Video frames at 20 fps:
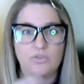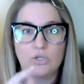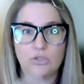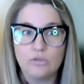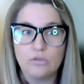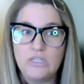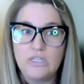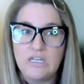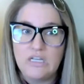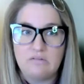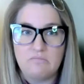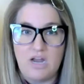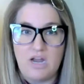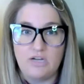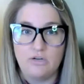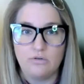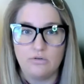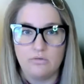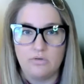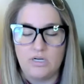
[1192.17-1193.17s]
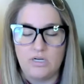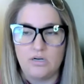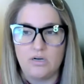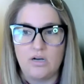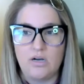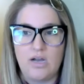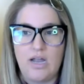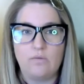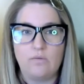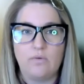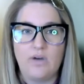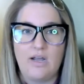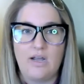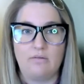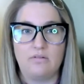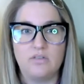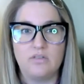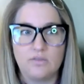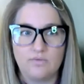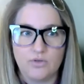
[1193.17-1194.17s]
early in my career and when I
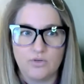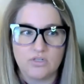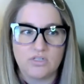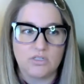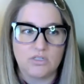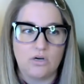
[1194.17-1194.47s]
was first